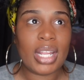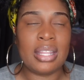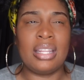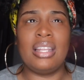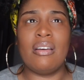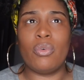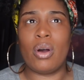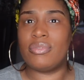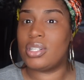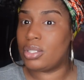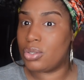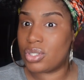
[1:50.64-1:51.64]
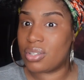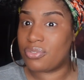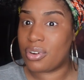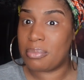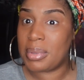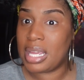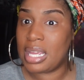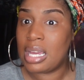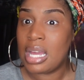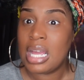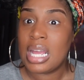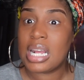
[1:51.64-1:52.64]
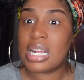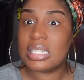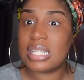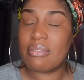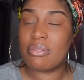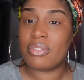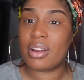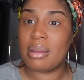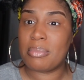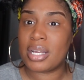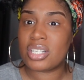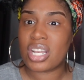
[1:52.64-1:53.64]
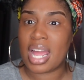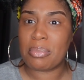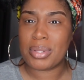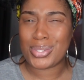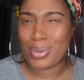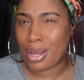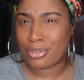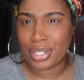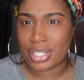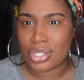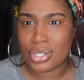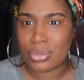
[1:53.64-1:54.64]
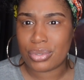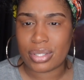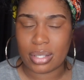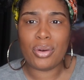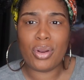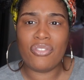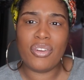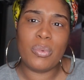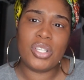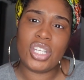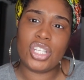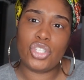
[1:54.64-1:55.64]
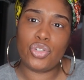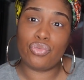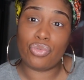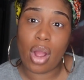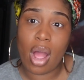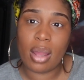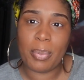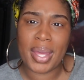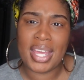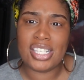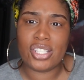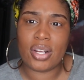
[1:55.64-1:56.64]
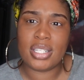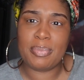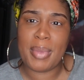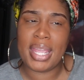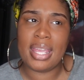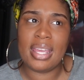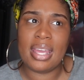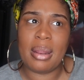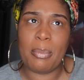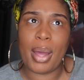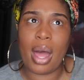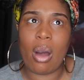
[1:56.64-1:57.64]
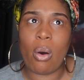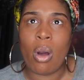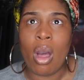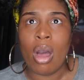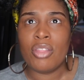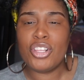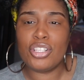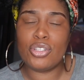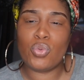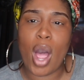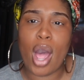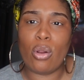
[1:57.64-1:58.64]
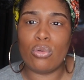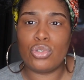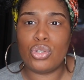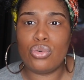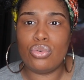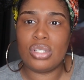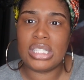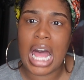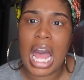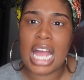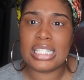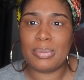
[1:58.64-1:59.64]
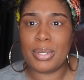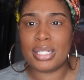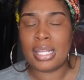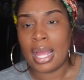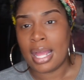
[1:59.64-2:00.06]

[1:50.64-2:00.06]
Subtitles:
the level of delusion for me is giving very much like mental health issues. I don't know if he was just drunk, but he starts making it about, this is why I don't choose sides, because